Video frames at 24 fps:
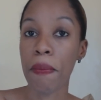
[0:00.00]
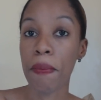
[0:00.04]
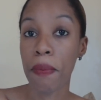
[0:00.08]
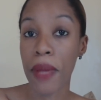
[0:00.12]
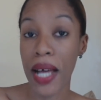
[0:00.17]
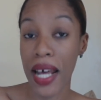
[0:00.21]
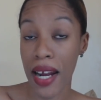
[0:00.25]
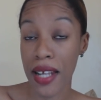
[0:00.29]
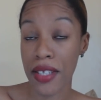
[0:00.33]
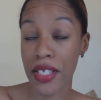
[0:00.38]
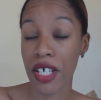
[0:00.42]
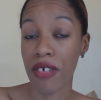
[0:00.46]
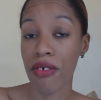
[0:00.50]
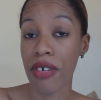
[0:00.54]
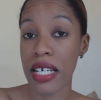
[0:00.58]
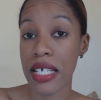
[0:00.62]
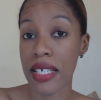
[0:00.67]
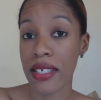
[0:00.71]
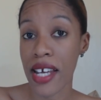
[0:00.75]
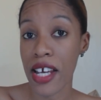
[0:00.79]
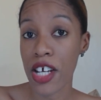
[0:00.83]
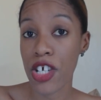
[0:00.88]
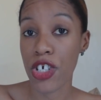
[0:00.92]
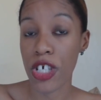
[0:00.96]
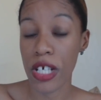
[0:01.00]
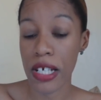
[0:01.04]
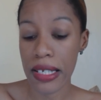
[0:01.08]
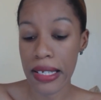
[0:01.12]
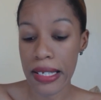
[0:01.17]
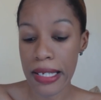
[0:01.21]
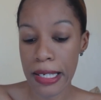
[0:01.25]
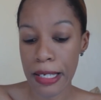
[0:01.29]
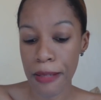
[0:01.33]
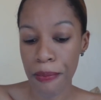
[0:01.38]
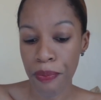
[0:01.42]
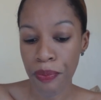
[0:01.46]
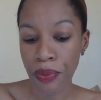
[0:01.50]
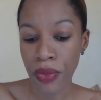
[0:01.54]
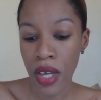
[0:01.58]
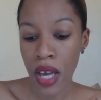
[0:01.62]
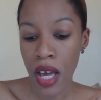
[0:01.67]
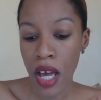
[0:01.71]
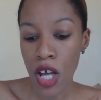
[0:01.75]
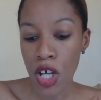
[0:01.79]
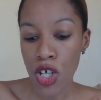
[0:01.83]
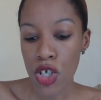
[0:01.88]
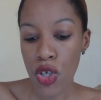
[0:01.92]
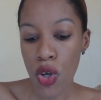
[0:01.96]
planetary stations.
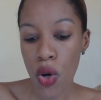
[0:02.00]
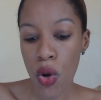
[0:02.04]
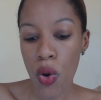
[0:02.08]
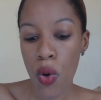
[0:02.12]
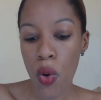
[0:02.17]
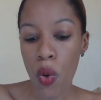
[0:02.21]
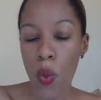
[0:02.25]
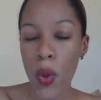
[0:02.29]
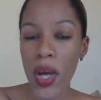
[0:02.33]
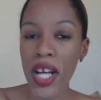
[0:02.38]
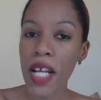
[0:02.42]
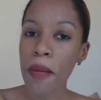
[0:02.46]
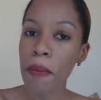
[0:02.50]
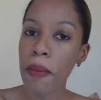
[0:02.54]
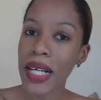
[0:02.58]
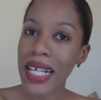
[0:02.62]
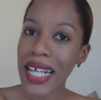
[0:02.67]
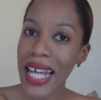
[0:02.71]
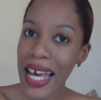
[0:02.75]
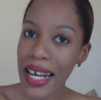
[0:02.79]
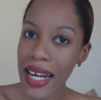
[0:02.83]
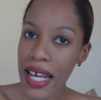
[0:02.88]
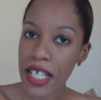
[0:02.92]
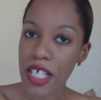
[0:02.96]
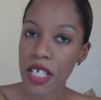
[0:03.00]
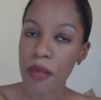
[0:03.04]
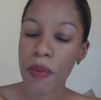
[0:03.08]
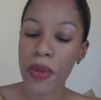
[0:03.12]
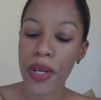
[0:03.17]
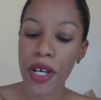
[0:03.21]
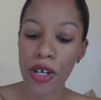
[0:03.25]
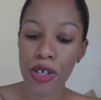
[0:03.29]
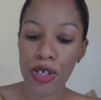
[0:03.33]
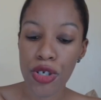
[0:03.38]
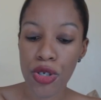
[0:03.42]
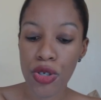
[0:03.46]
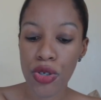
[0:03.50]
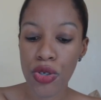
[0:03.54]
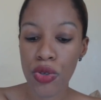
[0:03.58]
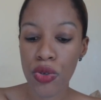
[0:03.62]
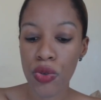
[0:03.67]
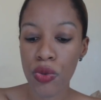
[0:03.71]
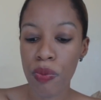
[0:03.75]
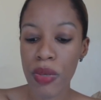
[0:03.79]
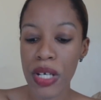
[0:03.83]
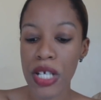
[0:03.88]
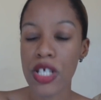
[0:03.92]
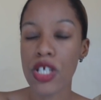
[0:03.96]
So when a planet appears
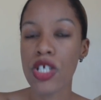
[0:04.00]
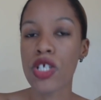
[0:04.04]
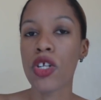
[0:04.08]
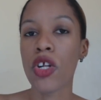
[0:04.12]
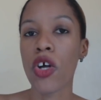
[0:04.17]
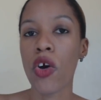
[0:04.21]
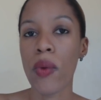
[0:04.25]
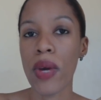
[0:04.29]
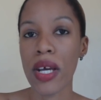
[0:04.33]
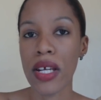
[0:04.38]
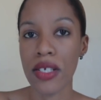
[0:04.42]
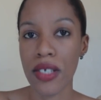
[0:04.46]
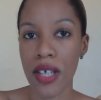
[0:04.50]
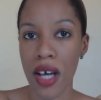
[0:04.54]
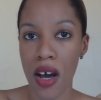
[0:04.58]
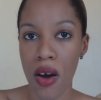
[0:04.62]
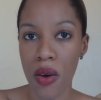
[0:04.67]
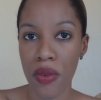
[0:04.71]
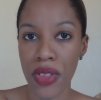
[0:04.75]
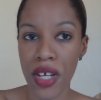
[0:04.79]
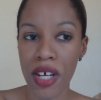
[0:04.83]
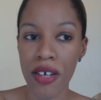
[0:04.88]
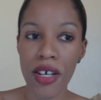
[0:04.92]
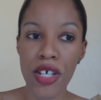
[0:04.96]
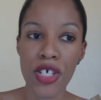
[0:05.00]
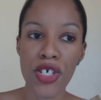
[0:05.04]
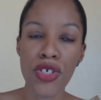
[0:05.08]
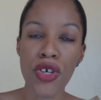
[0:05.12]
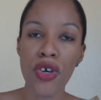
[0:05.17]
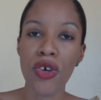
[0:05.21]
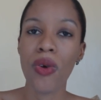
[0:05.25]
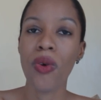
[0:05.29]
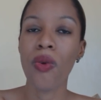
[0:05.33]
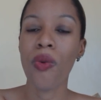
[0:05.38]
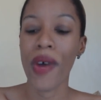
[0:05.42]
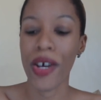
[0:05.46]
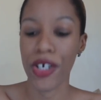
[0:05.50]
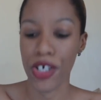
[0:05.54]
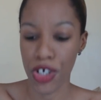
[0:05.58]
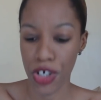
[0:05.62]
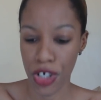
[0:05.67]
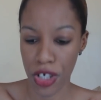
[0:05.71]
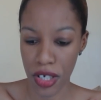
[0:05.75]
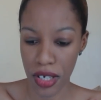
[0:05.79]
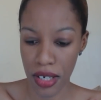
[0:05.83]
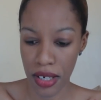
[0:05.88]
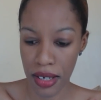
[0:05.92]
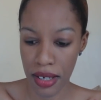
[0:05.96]
to be slowing down, there is no
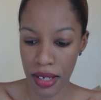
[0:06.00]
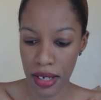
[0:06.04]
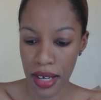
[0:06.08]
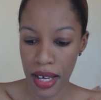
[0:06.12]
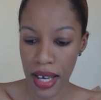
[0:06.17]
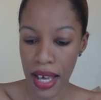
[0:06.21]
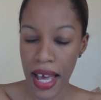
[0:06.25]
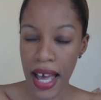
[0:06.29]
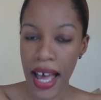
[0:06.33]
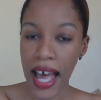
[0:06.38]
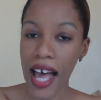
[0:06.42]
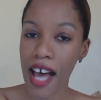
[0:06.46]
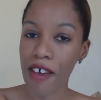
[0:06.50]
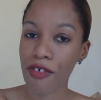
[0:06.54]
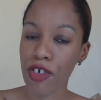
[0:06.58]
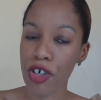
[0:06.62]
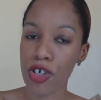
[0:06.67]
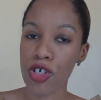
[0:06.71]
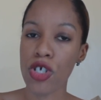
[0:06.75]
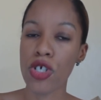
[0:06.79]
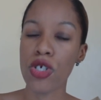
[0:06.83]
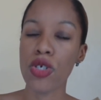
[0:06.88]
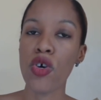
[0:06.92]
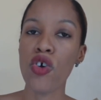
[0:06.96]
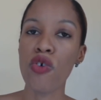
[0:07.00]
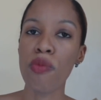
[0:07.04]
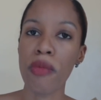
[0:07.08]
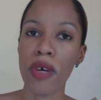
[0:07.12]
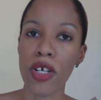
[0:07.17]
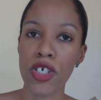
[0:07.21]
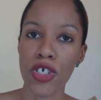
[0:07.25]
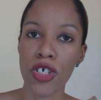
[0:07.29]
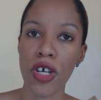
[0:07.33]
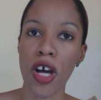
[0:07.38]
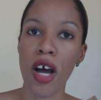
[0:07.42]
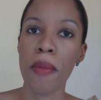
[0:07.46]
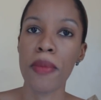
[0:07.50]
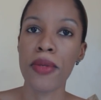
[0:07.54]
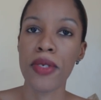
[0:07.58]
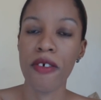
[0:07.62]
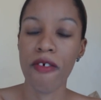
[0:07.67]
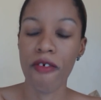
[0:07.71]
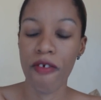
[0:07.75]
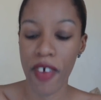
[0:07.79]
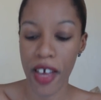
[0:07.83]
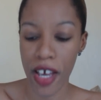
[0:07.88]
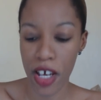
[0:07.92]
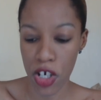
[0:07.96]
question, after so much
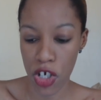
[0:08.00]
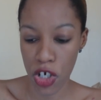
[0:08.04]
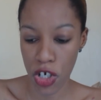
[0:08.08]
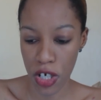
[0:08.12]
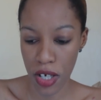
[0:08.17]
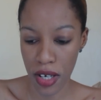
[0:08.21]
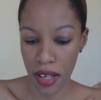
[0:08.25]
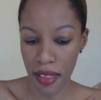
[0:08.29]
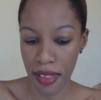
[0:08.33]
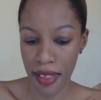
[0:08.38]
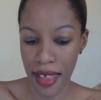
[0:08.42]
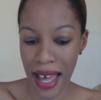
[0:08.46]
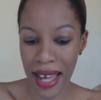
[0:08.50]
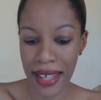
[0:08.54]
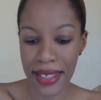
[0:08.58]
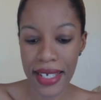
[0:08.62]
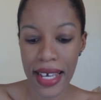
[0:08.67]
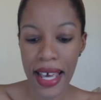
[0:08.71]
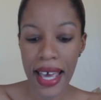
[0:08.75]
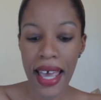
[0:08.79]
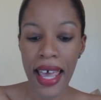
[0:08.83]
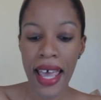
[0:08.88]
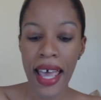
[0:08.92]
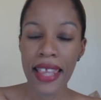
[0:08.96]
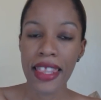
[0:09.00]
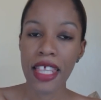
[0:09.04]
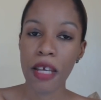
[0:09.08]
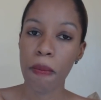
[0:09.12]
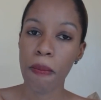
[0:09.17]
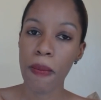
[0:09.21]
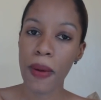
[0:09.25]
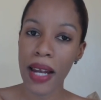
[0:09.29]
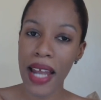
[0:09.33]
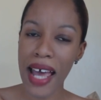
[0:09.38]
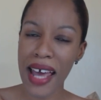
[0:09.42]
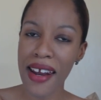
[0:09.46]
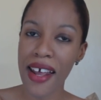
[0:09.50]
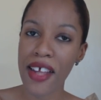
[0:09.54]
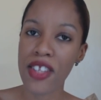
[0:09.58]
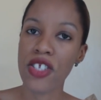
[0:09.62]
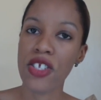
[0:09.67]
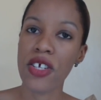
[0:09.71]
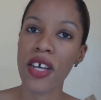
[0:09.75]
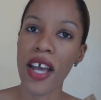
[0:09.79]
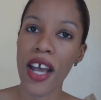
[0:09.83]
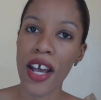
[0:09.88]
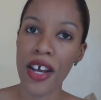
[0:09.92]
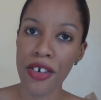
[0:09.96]
observation, that the
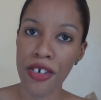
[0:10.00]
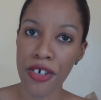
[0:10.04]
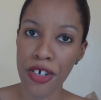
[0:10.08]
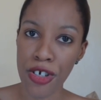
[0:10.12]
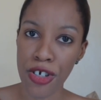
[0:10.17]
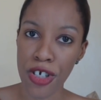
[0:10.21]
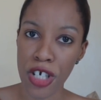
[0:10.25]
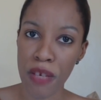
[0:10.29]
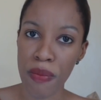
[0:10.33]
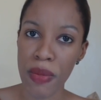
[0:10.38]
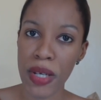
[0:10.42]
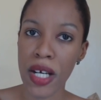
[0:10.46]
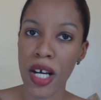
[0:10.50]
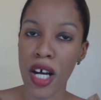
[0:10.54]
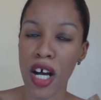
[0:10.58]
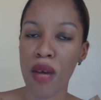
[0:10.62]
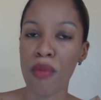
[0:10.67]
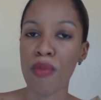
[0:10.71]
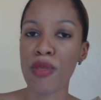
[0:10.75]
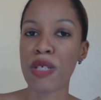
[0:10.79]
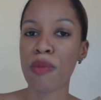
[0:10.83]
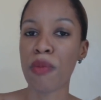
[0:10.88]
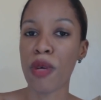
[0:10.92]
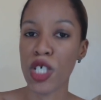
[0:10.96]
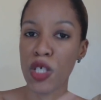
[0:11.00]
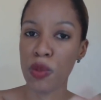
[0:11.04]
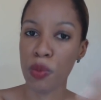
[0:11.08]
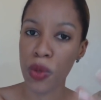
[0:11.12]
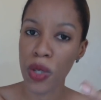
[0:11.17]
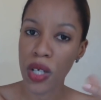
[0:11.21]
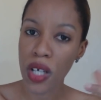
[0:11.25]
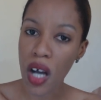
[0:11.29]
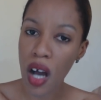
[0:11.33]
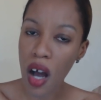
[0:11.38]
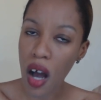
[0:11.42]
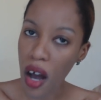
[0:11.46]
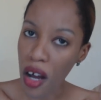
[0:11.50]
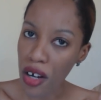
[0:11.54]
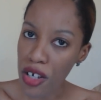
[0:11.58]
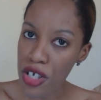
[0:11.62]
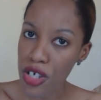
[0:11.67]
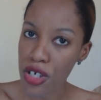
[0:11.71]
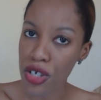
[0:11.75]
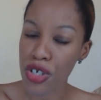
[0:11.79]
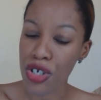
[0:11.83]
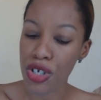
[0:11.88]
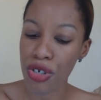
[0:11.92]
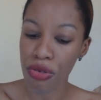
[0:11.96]
planet's energy becomes much more
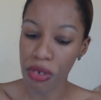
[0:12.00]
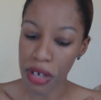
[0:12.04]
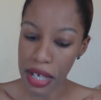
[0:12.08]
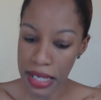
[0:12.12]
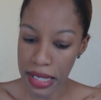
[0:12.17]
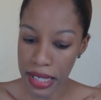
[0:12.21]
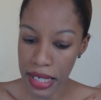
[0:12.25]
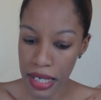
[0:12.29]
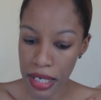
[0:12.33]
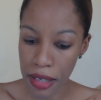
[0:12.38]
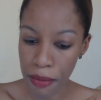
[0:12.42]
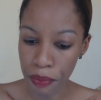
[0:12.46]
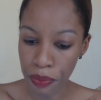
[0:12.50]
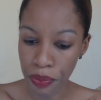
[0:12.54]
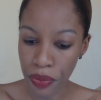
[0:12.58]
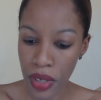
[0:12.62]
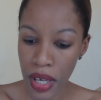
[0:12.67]
concentrated.